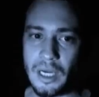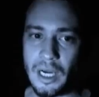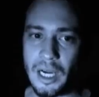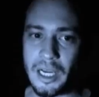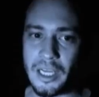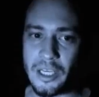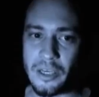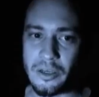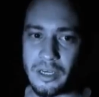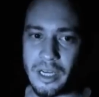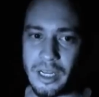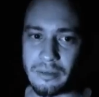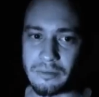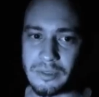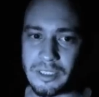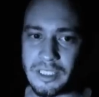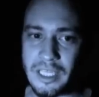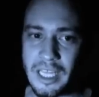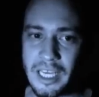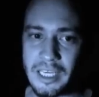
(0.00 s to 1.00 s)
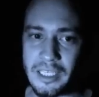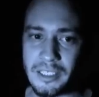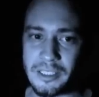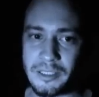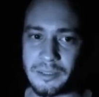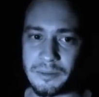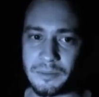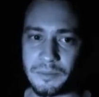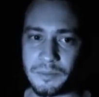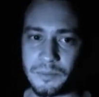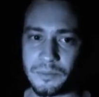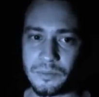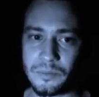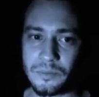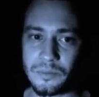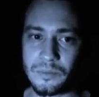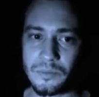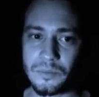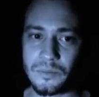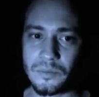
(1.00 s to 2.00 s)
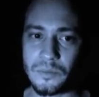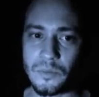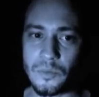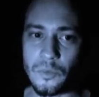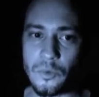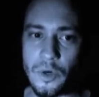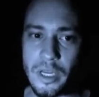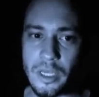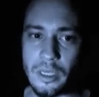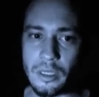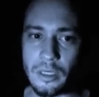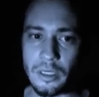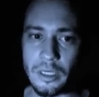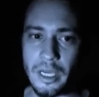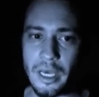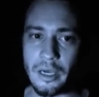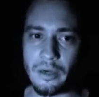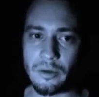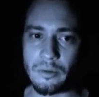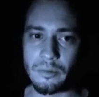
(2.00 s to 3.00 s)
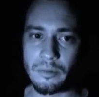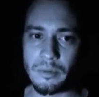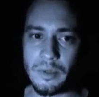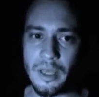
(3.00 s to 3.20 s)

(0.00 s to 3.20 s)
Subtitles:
I go downstairs, real now,